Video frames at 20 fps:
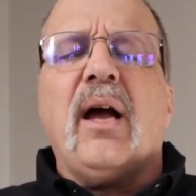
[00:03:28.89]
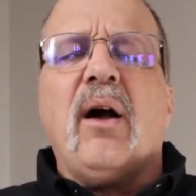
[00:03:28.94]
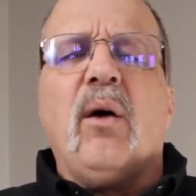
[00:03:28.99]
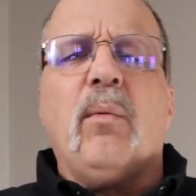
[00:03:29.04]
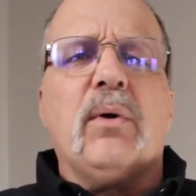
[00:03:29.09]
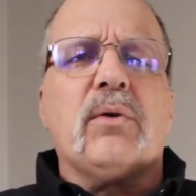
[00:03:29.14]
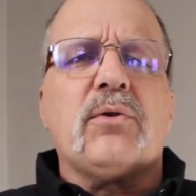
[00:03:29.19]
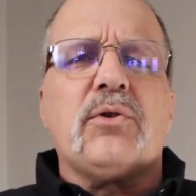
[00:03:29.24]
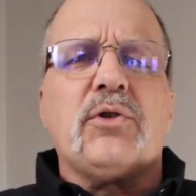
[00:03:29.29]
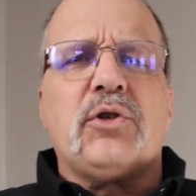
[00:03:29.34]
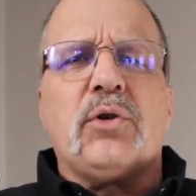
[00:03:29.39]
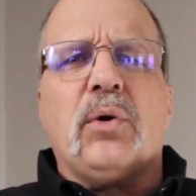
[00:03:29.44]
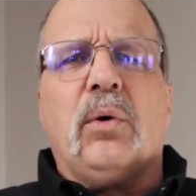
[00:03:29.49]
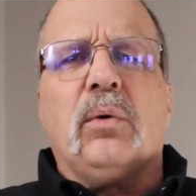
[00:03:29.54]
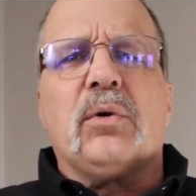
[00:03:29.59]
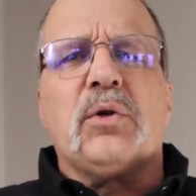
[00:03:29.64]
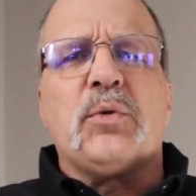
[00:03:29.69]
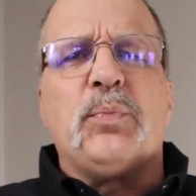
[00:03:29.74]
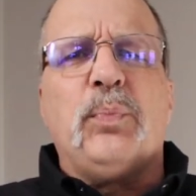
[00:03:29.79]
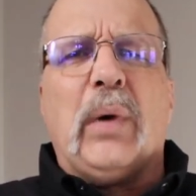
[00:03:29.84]
elbows and
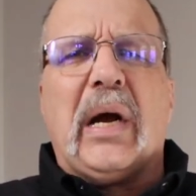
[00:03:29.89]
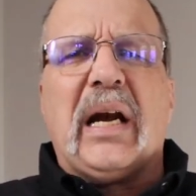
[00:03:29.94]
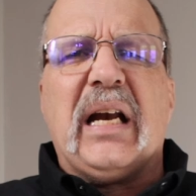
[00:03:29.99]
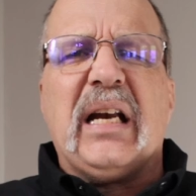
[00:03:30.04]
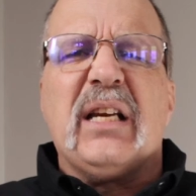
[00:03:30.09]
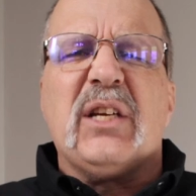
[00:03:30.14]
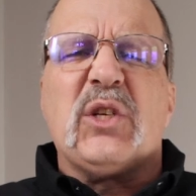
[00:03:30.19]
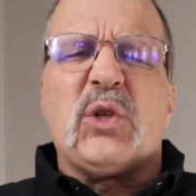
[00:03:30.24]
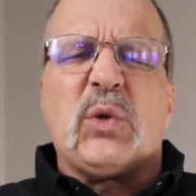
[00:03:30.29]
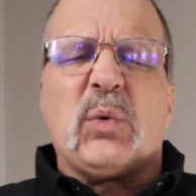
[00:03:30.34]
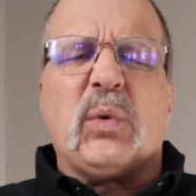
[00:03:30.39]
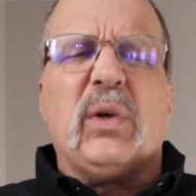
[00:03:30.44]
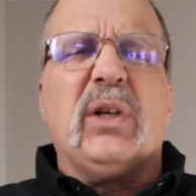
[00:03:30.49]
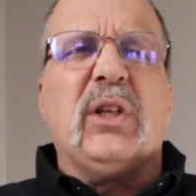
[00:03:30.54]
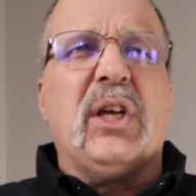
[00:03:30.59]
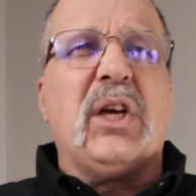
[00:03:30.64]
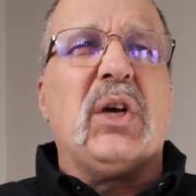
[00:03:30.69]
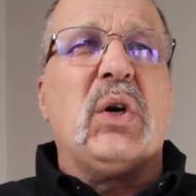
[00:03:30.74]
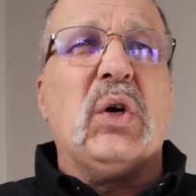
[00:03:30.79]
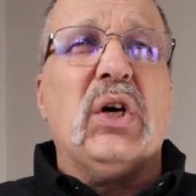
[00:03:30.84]
shoulders, but it is
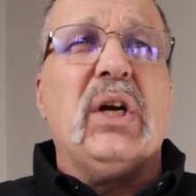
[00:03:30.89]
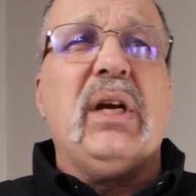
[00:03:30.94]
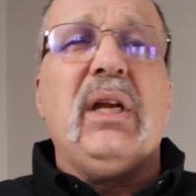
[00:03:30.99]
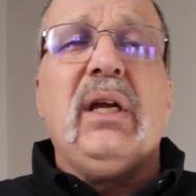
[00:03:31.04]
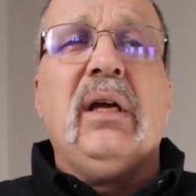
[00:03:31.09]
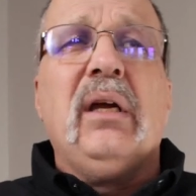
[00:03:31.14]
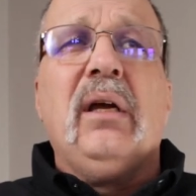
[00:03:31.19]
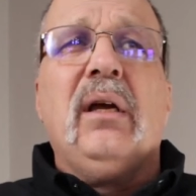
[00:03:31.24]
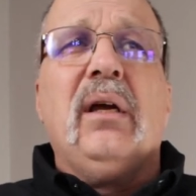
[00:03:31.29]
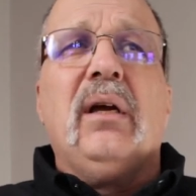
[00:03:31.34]
really good.